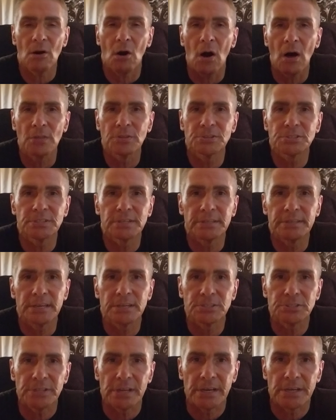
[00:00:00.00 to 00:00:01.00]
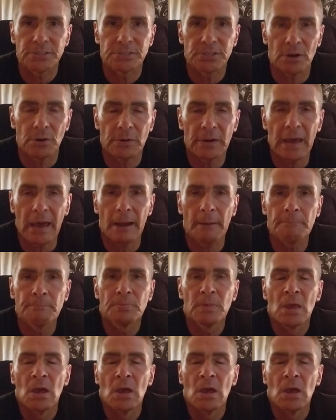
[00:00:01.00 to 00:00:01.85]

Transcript: all the statistics, okay?